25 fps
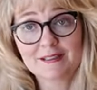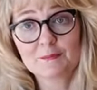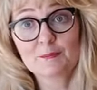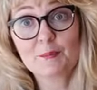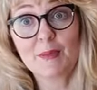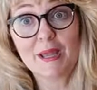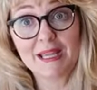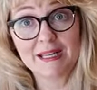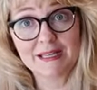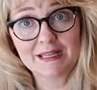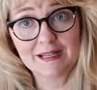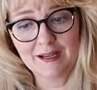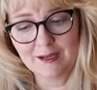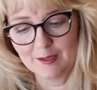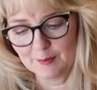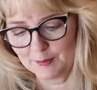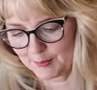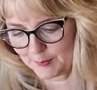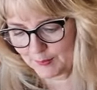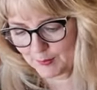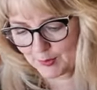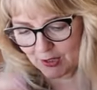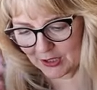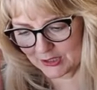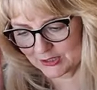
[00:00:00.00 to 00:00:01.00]

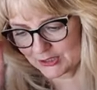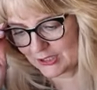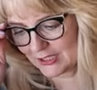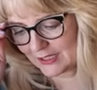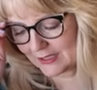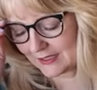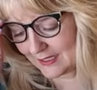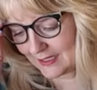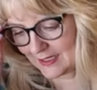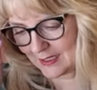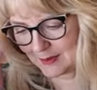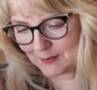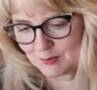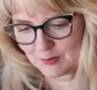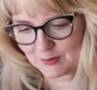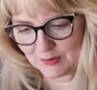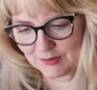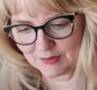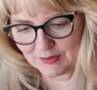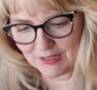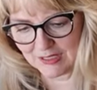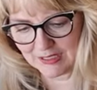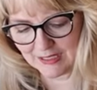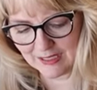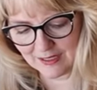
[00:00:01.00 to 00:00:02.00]
made-up project that I'm
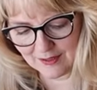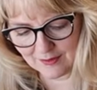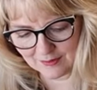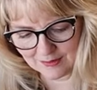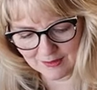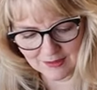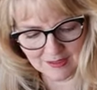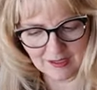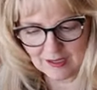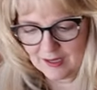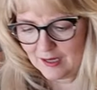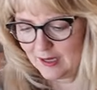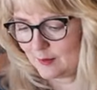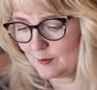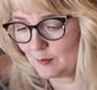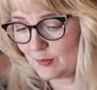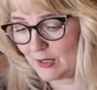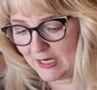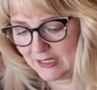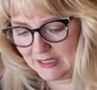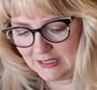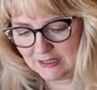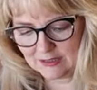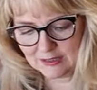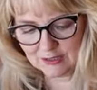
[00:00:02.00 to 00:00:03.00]
doing right now. I'm
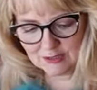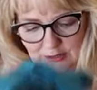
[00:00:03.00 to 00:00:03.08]
ready